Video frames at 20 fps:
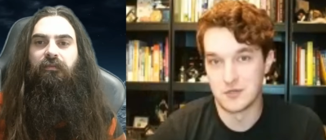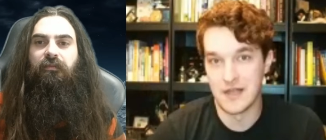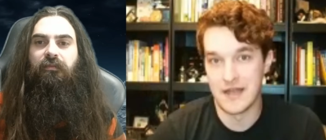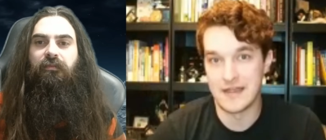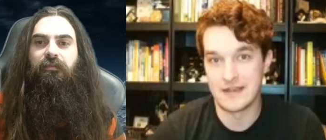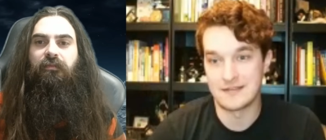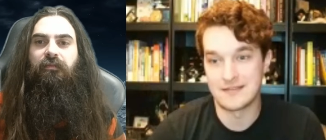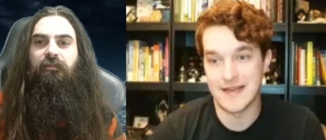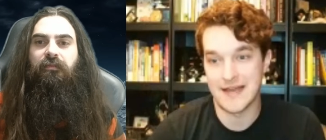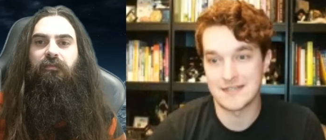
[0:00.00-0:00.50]

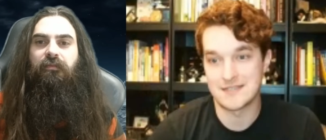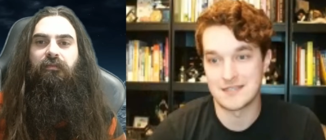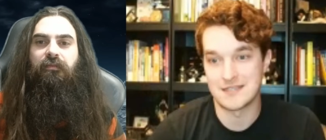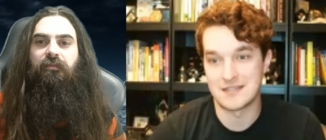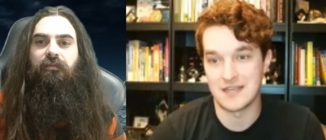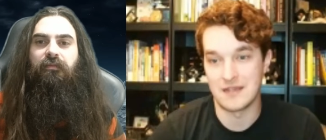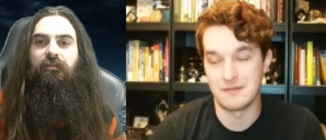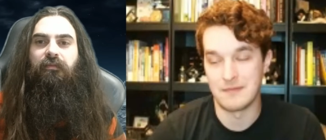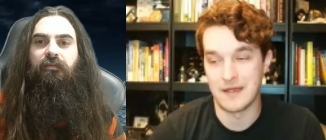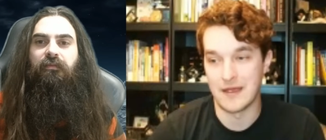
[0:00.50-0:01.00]
Speaker 1: like that's the
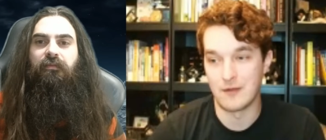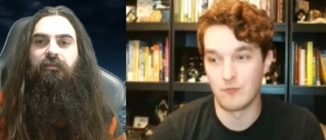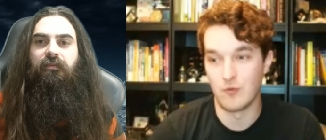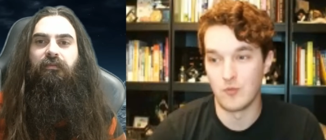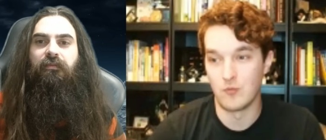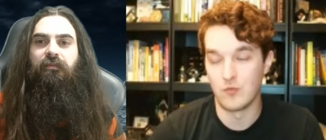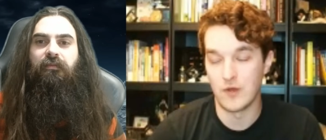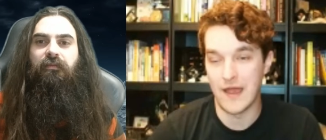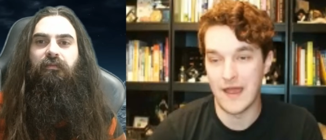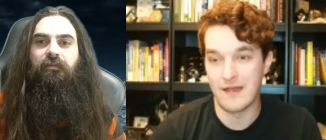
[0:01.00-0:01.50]
thing
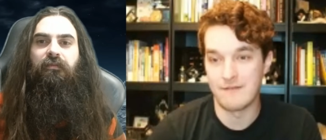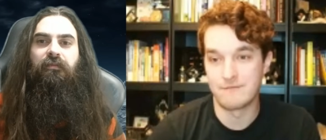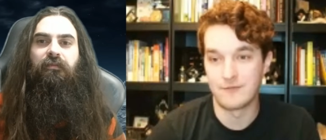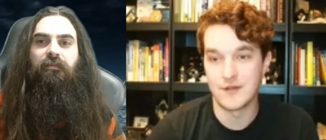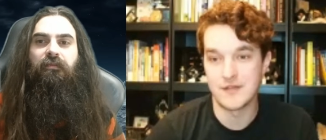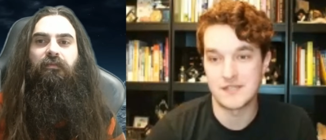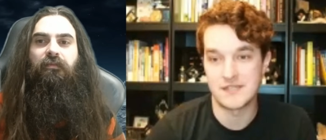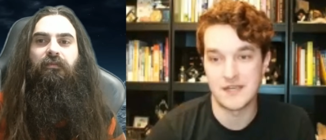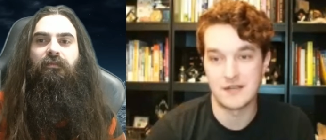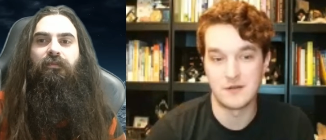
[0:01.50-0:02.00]
man
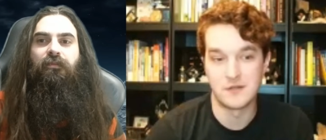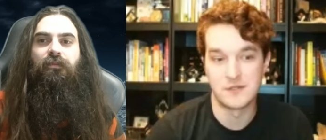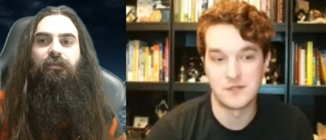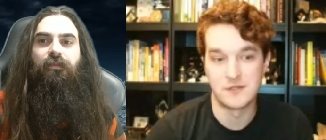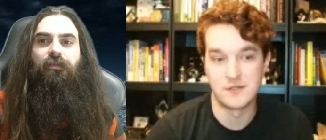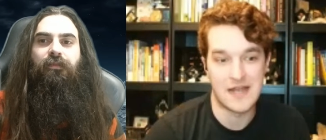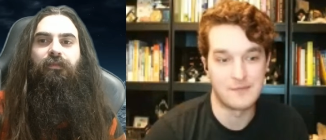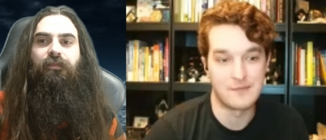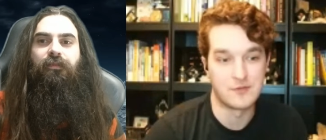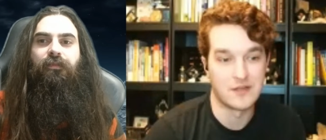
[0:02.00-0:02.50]
every single
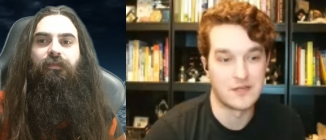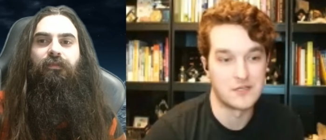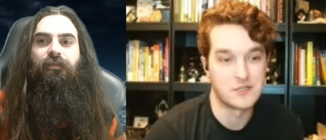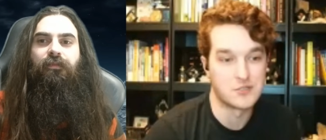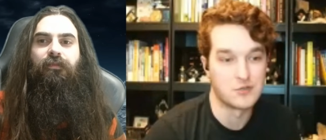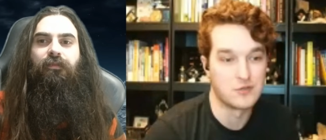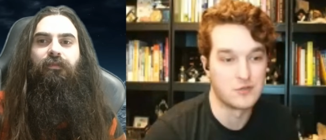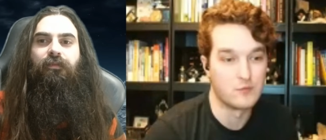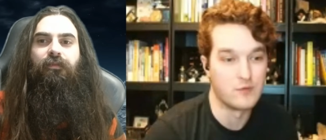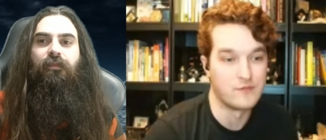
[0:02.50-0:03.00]
time throughout
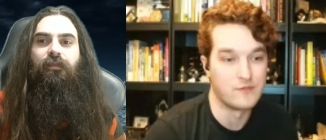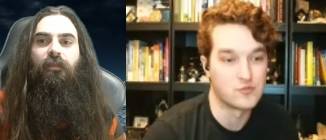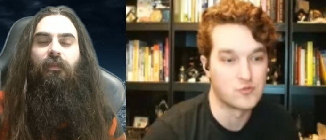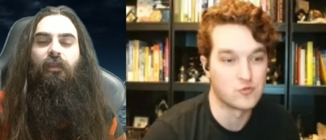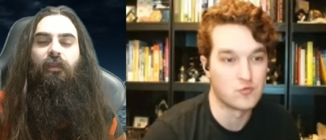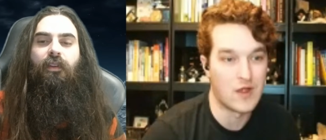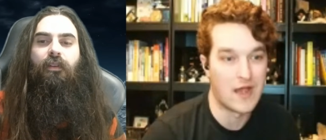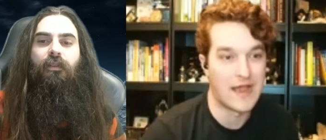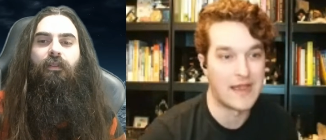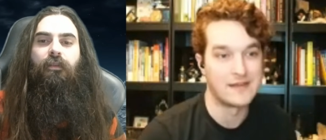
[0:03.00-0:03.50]
history that we've
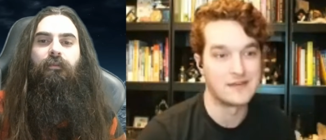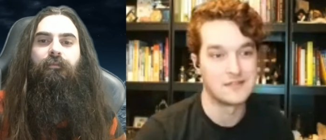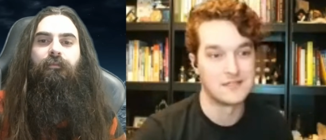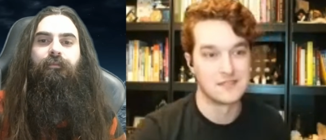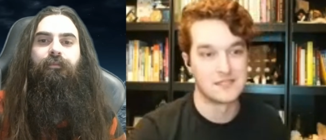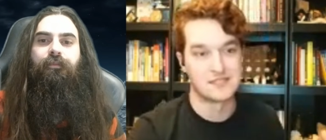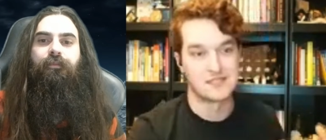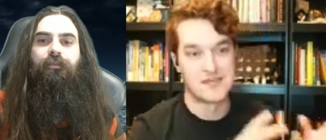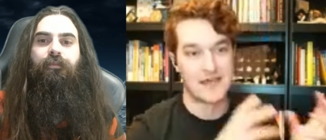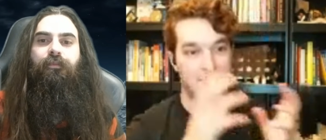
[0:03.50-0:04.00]
tried
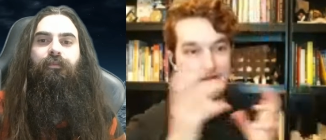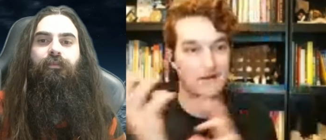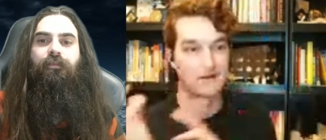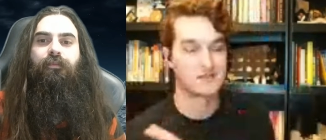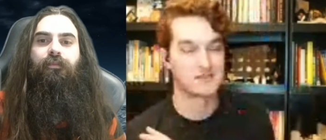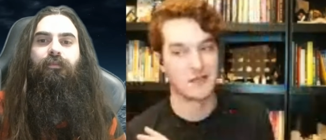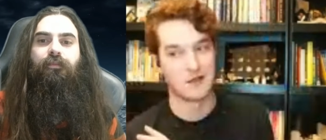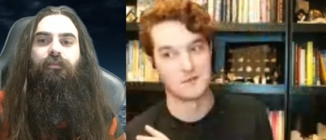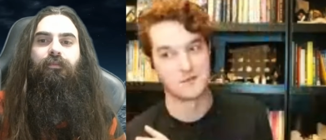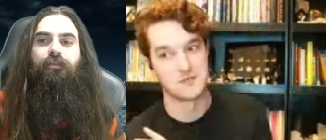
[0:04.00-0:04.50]
to set
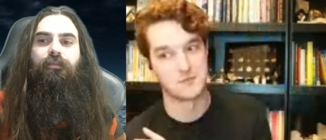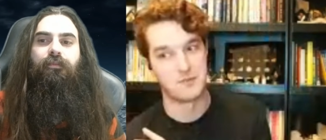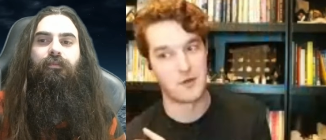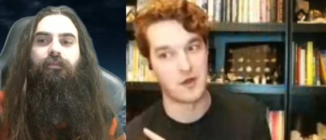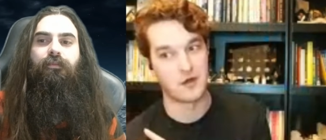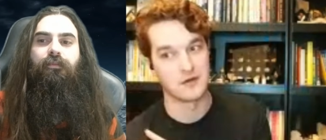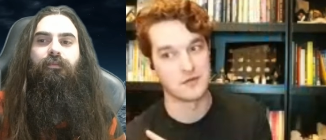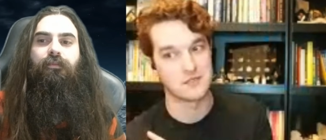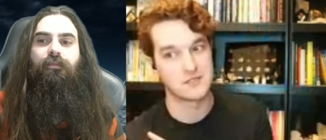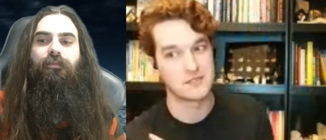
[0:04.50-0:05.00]
ourselves
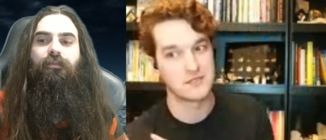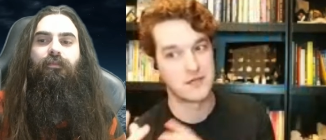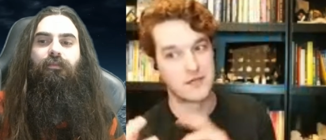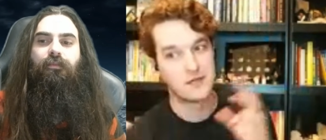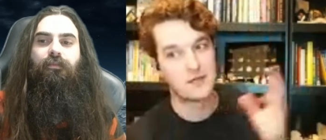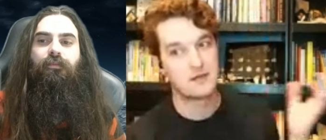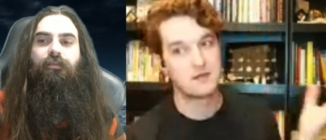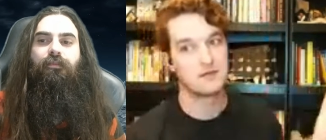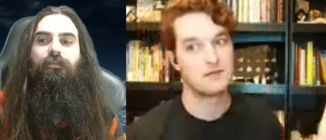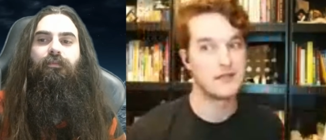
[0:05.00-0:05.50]
apart
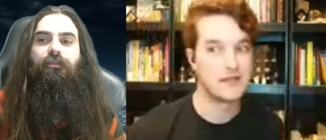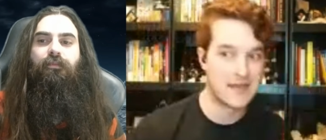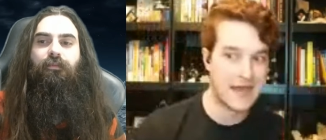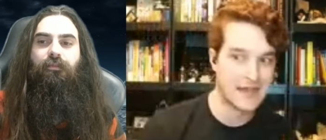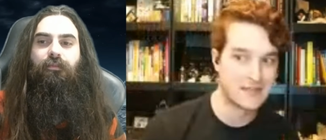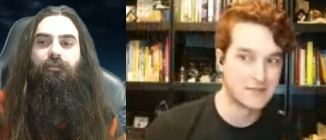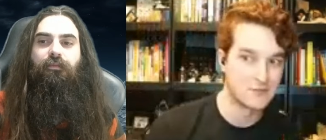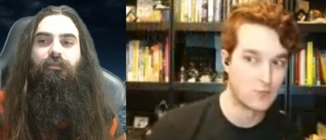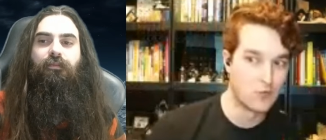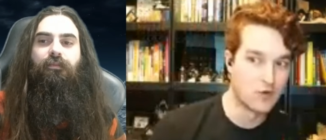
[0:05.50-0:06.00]
it
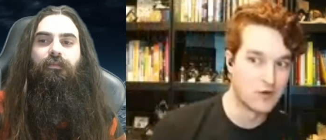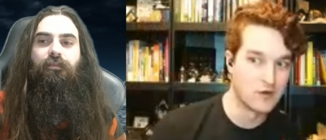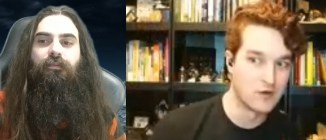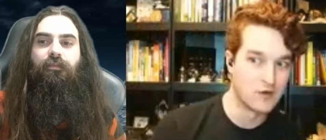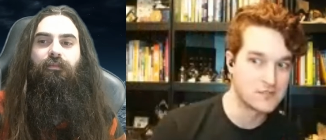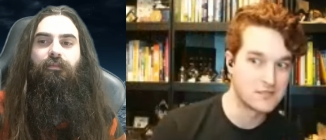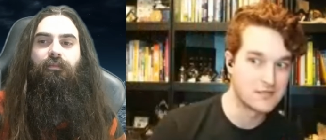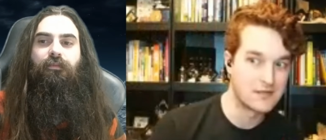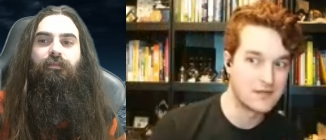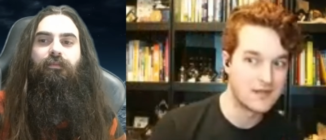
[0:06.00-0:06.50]
hasn't
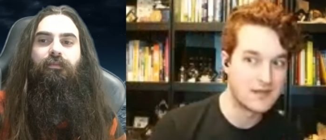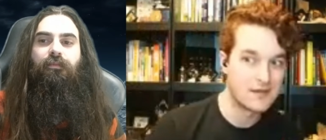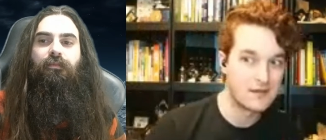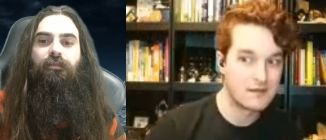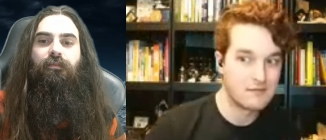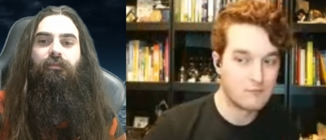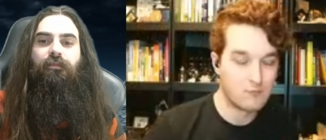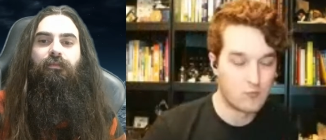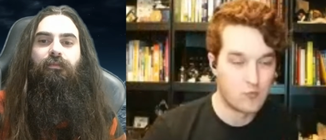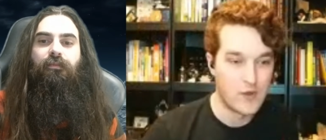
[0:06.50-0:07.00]
worked
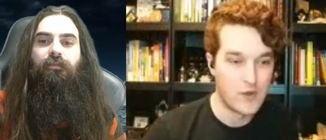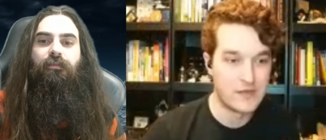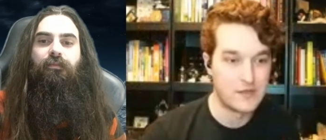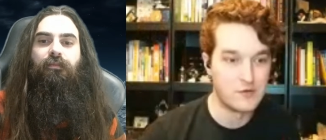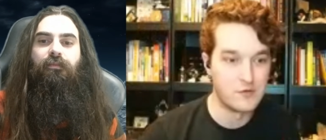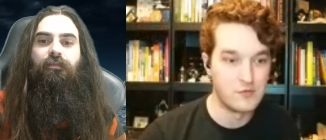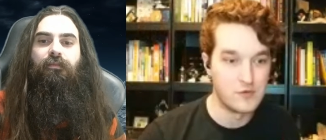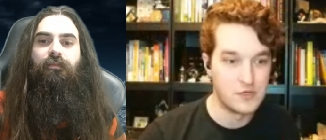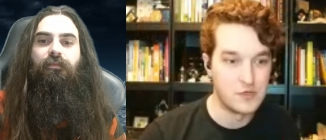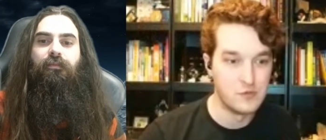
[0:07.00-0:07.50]
when
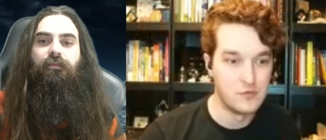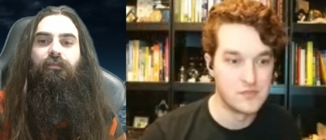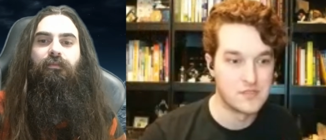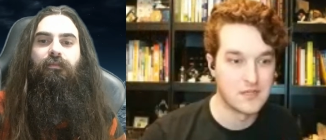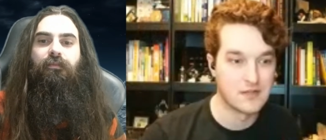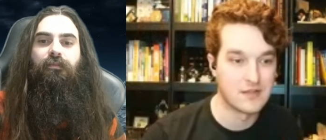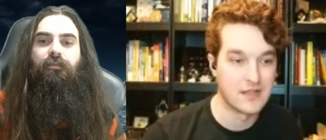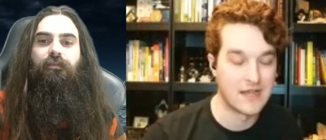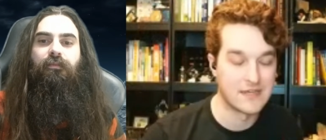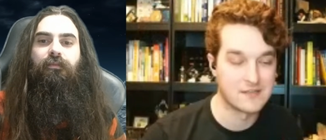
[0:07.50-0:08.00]
you use
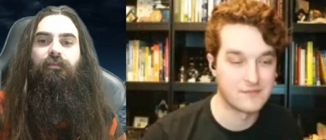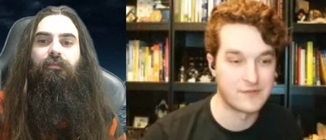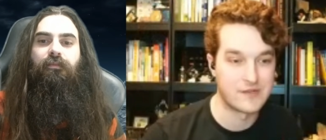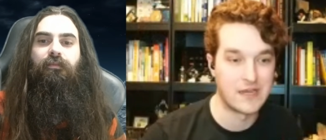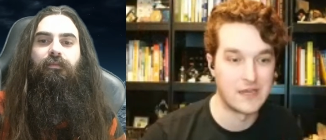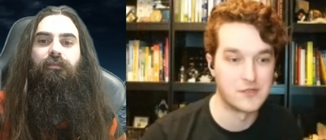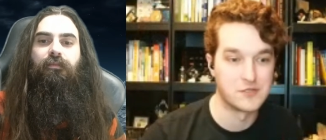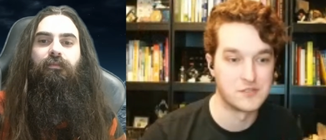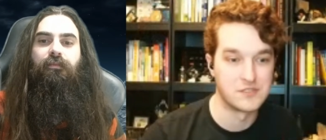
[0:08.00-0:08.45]
the classification